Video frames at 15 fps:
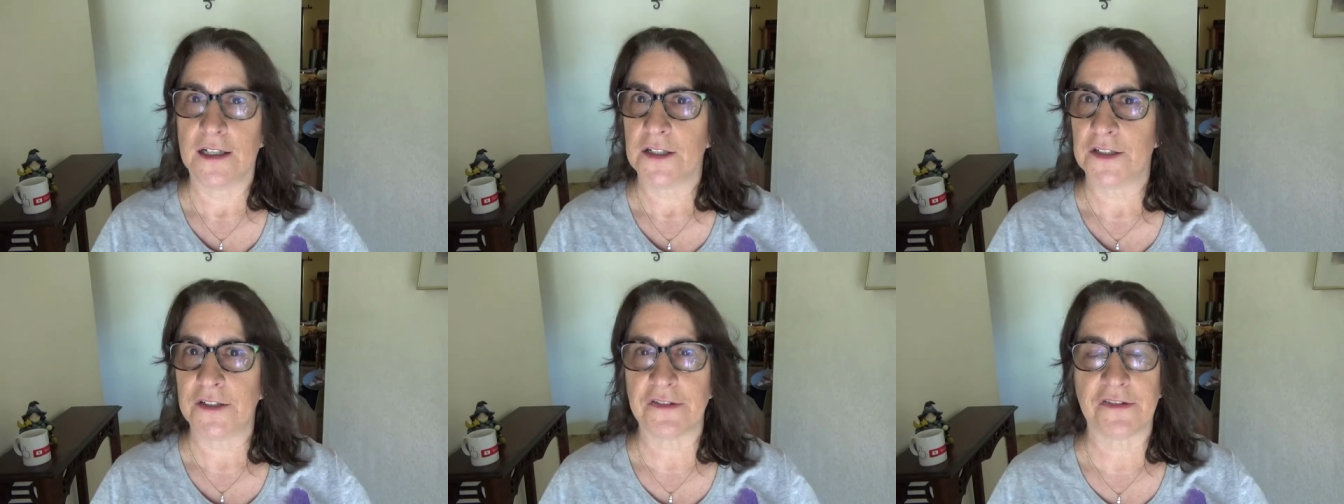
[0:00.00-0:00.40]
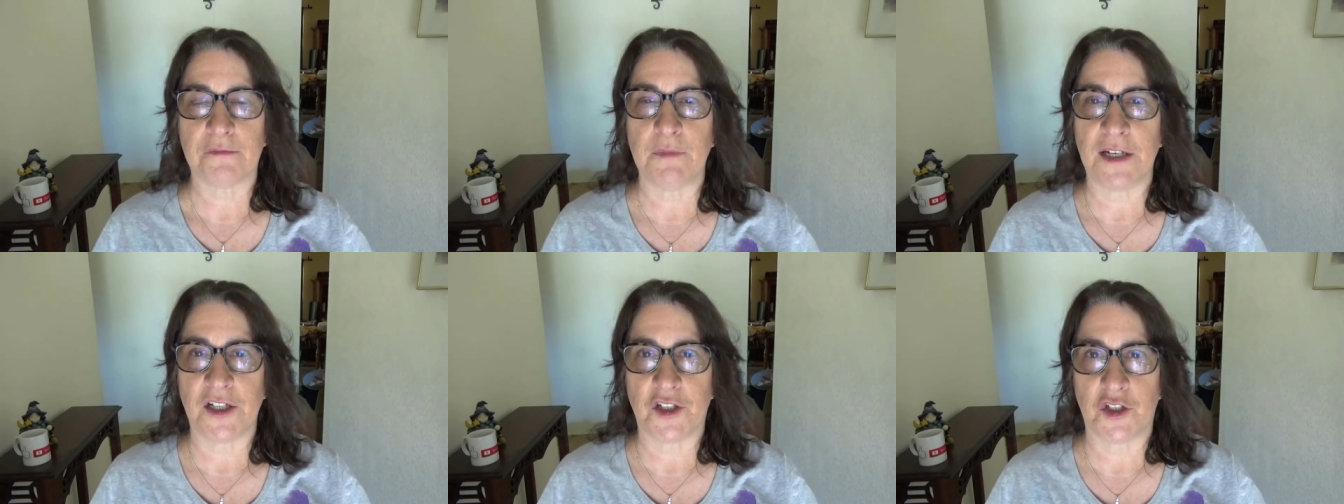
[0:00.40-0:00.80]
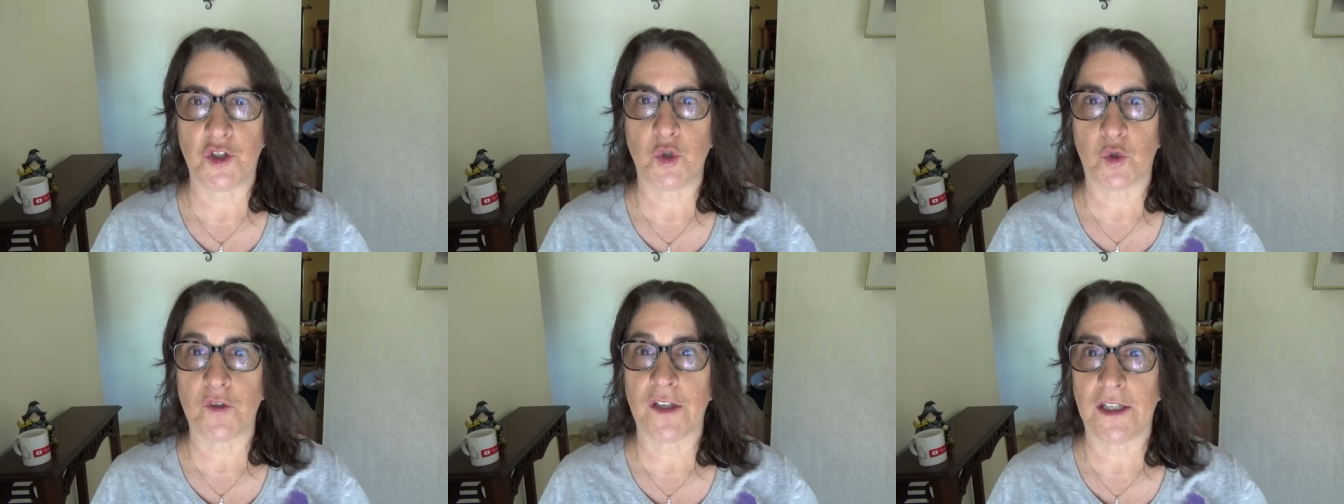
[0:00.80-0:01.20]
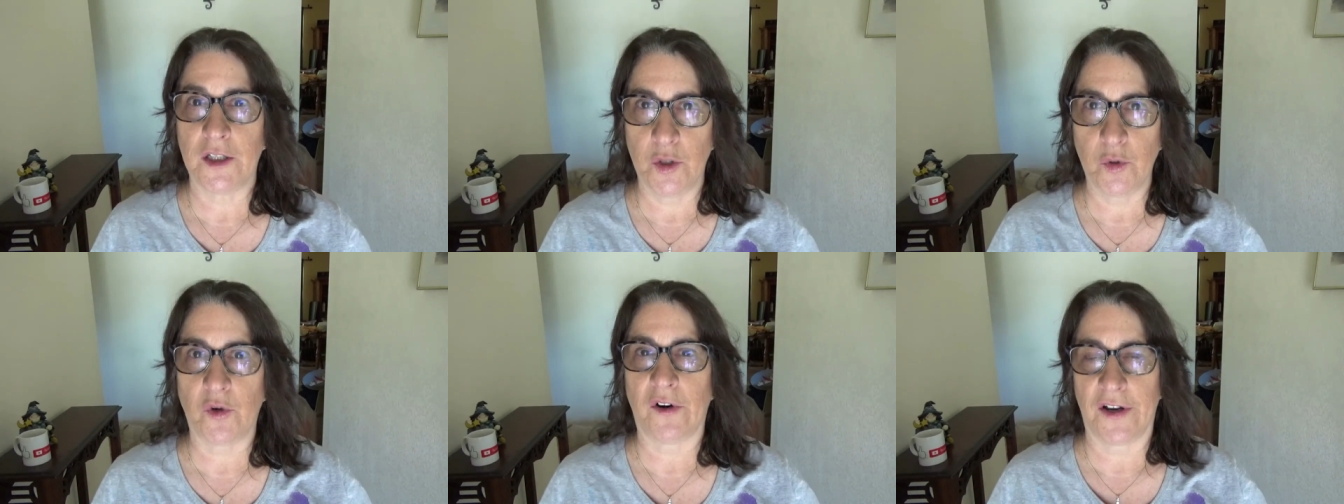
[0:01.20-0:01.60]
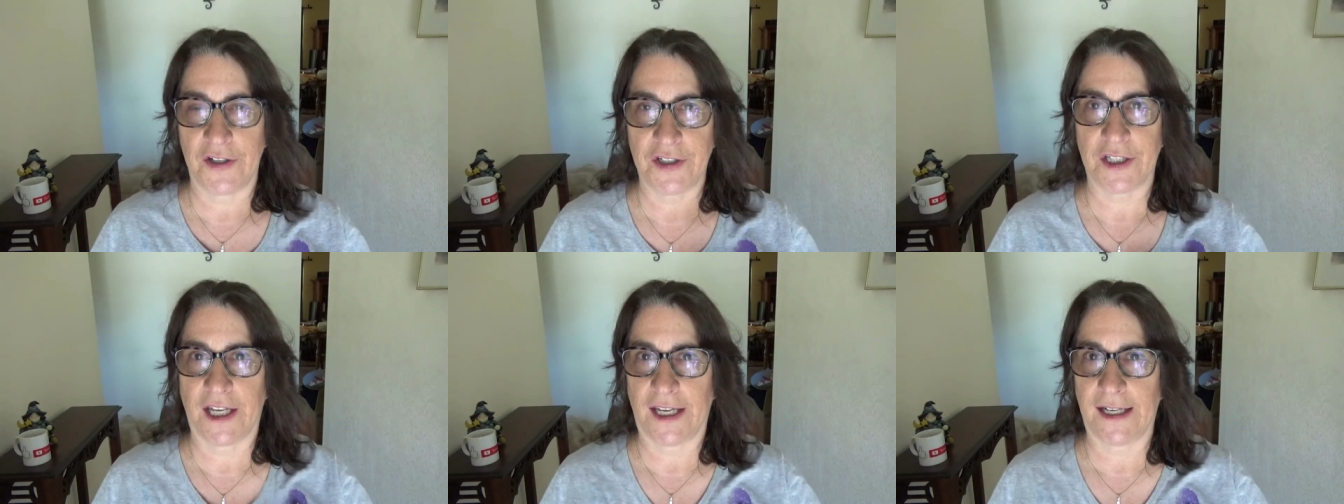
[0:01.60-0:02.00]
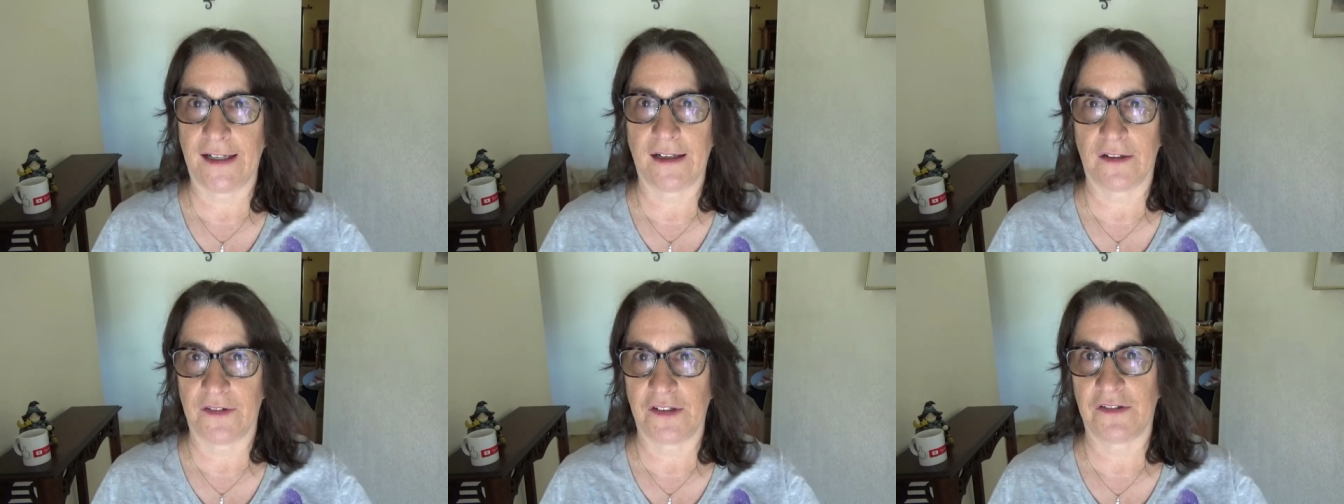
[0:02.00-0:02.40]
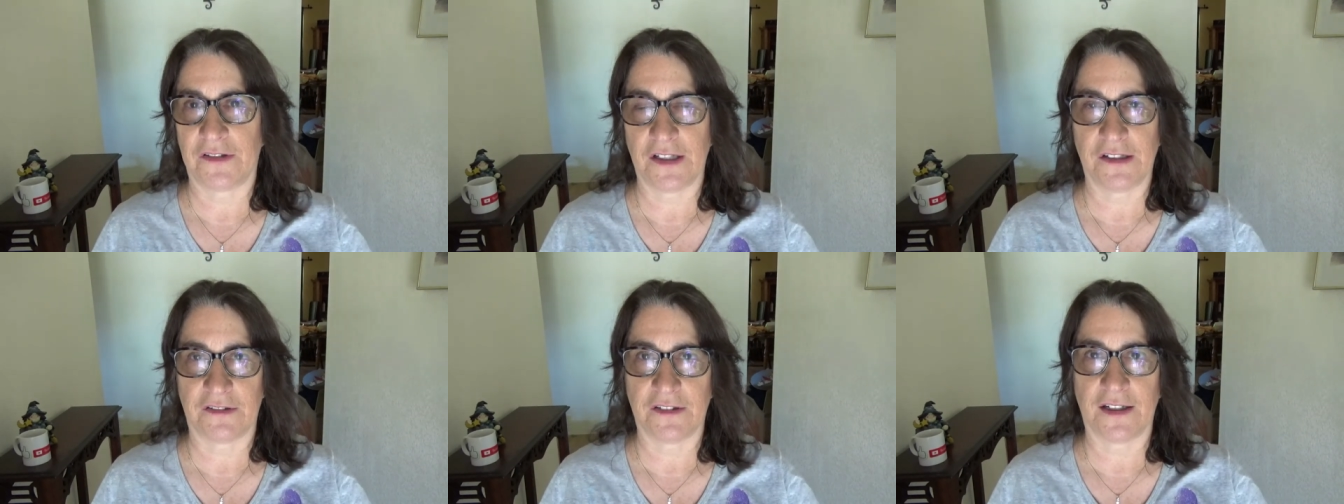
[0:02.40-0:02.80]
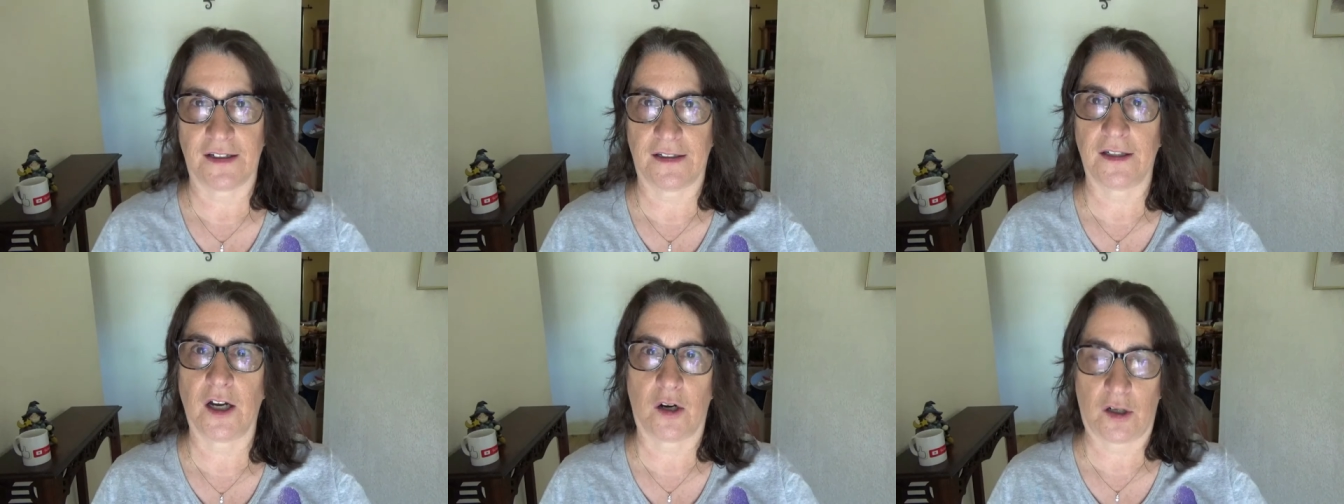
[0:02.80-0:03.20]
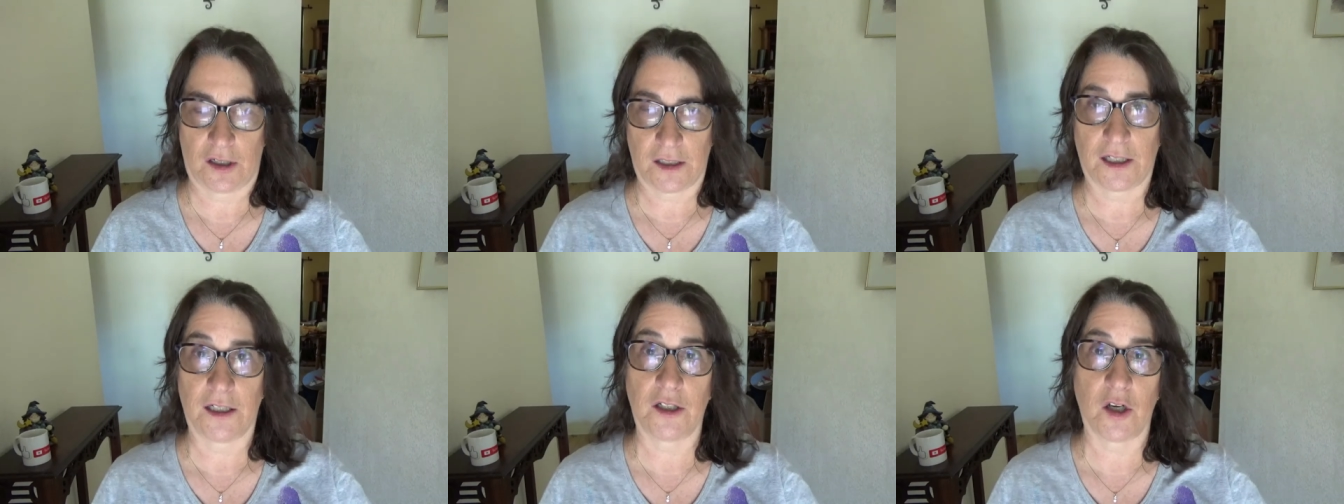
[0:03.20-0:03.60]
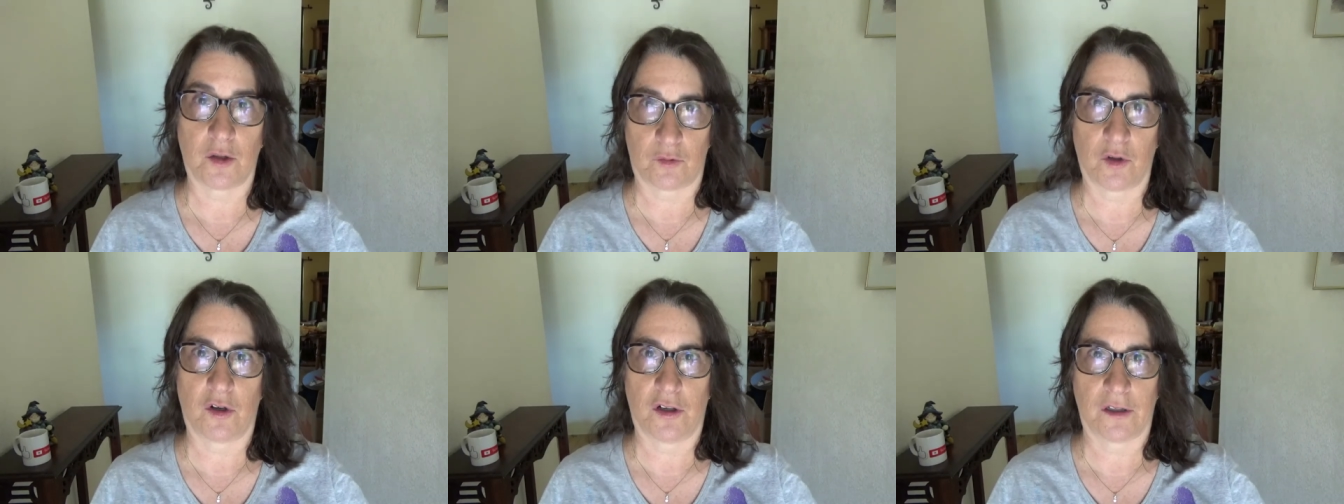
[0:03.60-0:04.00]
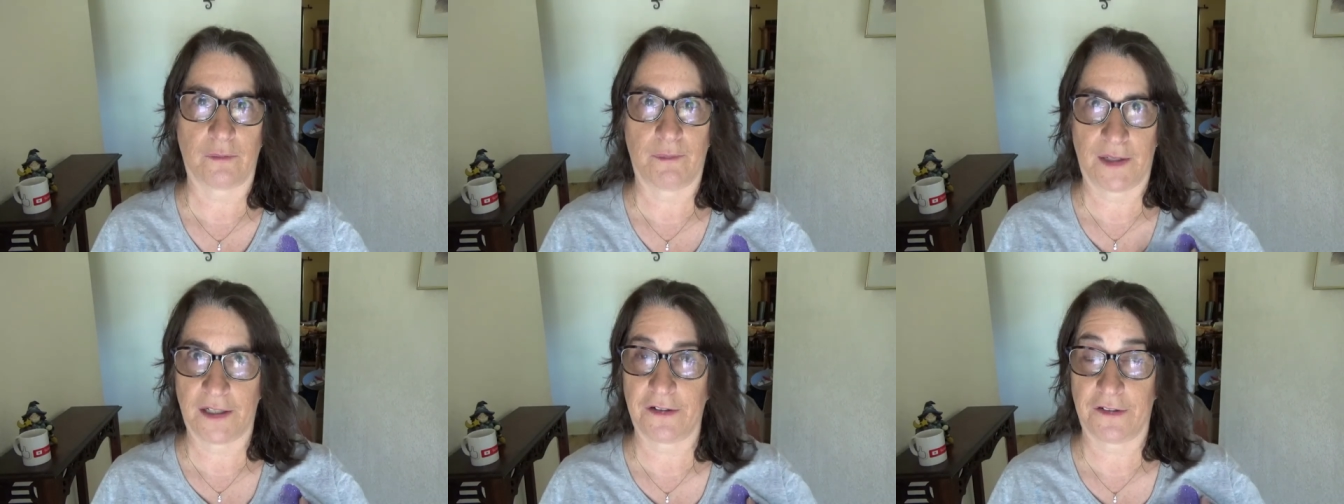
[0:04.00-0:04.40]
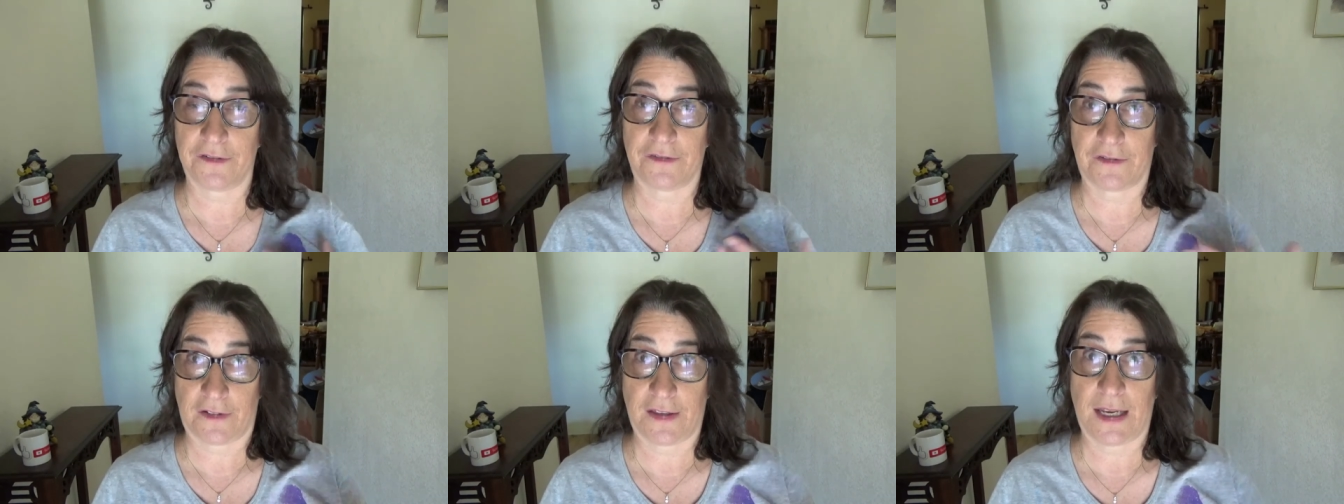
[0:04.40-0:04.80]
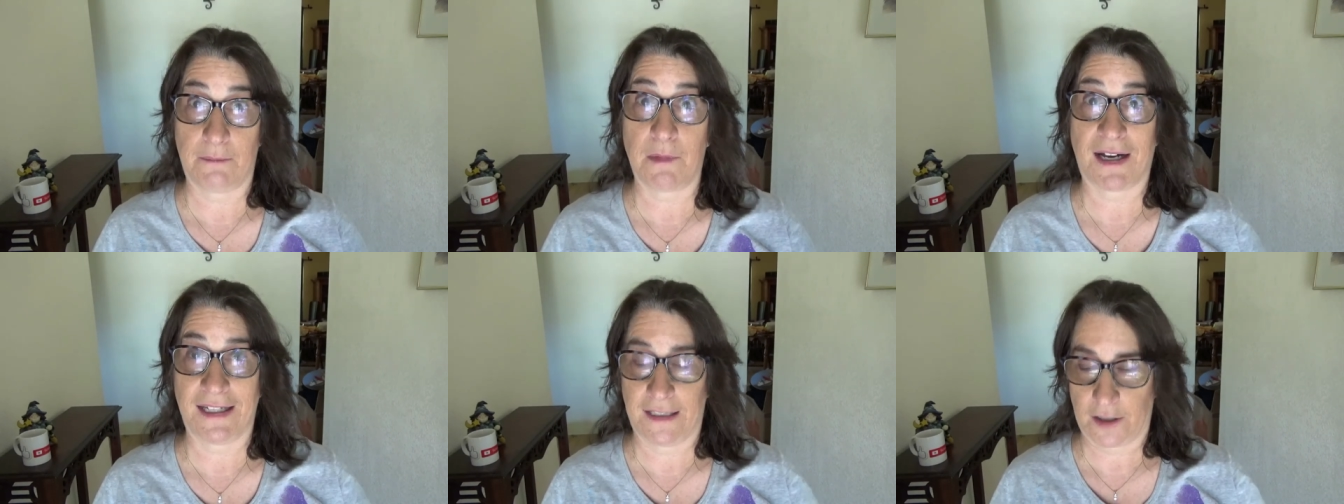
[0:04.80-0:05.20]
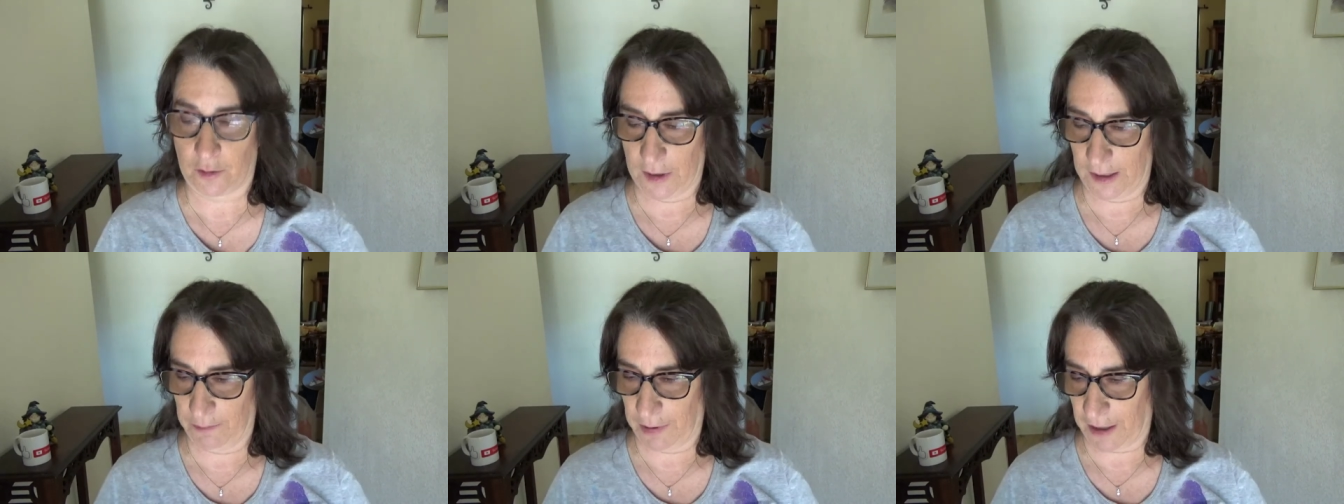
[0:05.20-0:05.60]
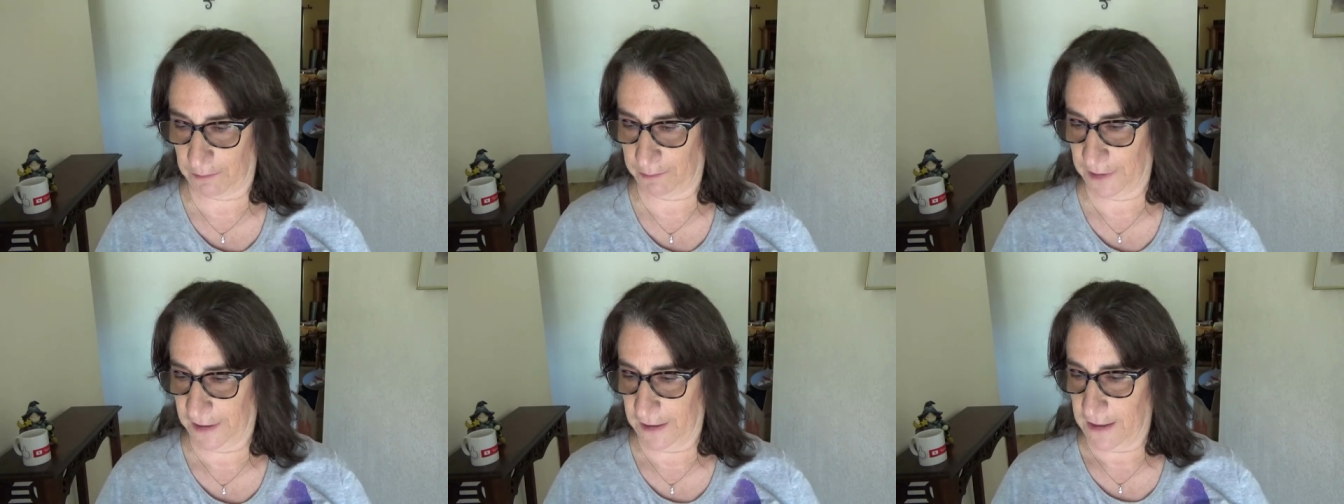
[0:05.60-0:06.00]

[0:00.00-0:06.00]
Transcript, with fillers: just make sure that you are educated on these things that go could go wrong because they might creep up.